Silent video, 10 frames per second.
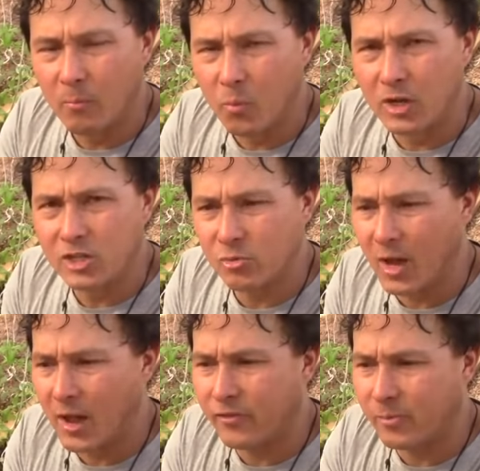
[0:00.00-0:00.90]
once you
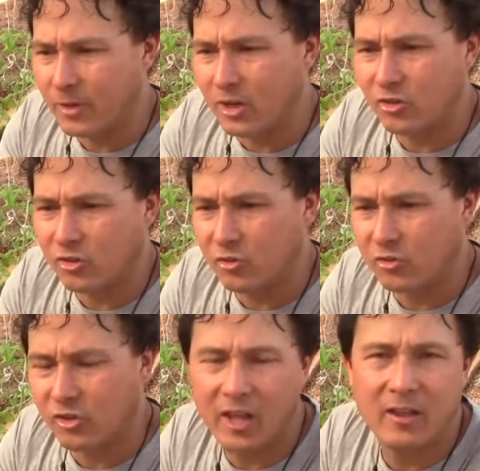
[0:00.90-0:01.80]
have some
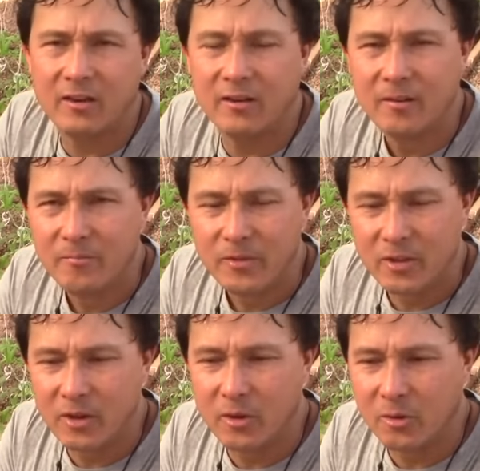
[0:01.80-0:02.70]
issues, then,
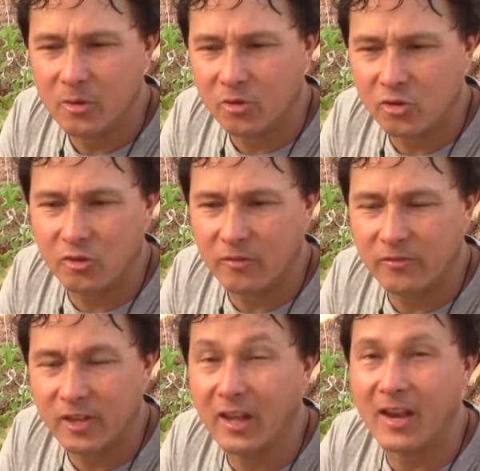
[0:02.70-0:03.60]
you know, you should
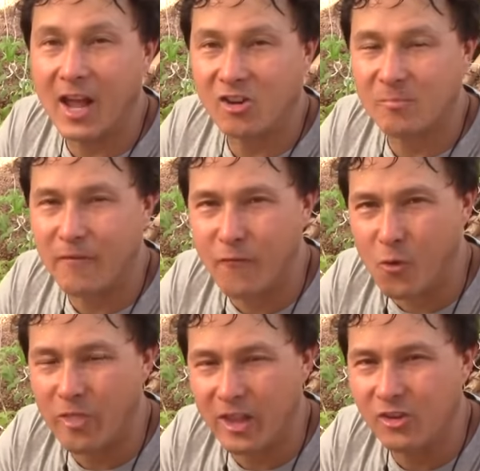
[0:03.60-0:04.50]
have taken action
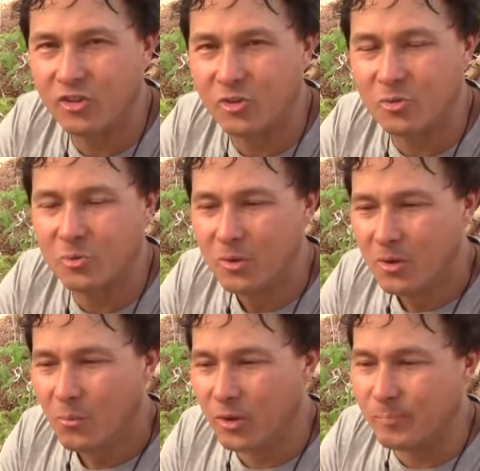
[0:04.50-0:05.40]
before the issue
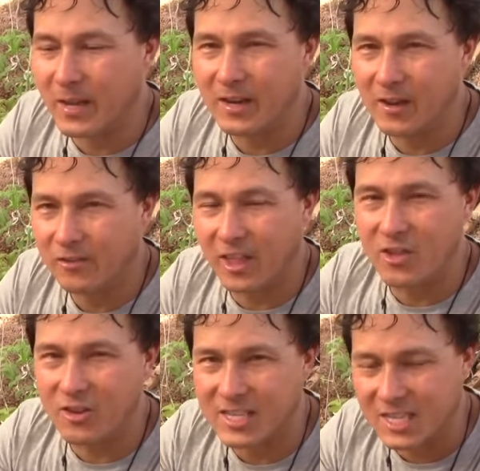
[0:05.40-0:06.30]
was big enough so
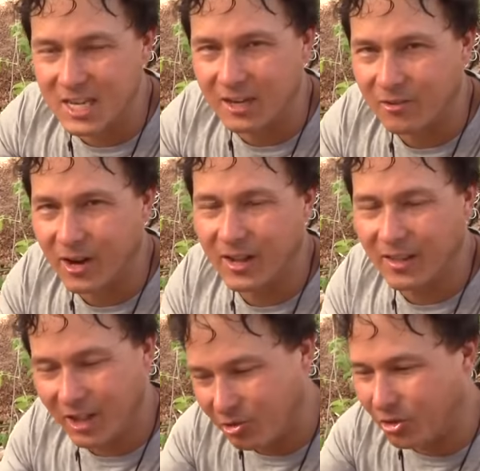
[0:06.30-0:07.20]
that you could see it, right?
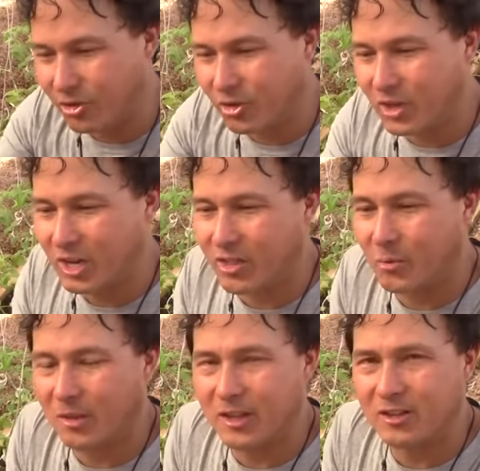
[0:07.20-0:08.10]
And that's what they're doing here. They
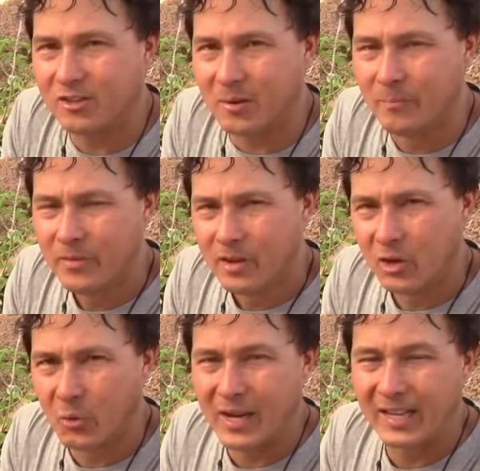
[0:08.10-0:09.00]
release some
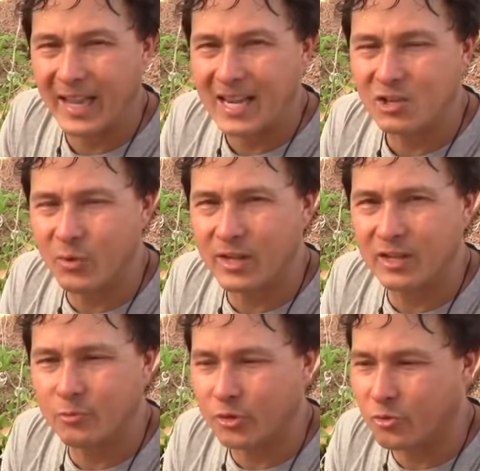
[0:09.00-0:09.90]
green
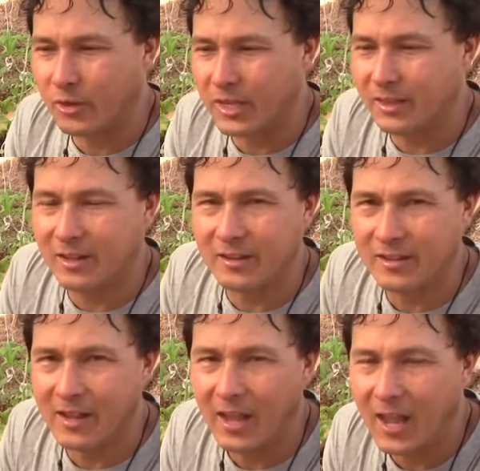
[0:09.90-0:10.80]
lacewings, which will eat things
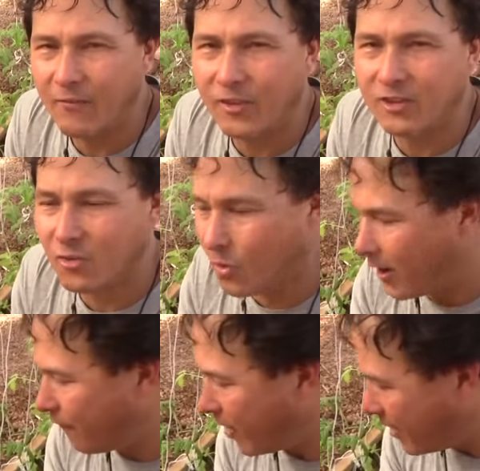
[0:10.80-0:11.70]
like aphids and
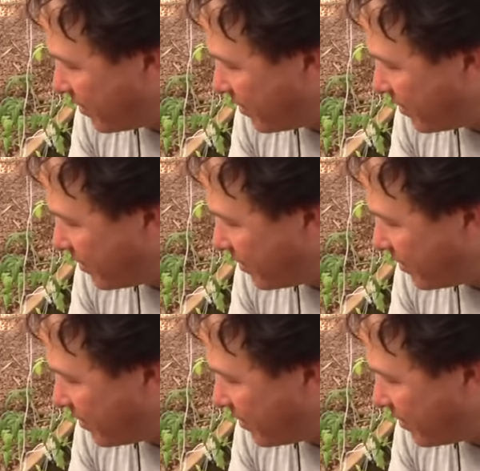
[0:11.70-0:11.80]
whiteflies.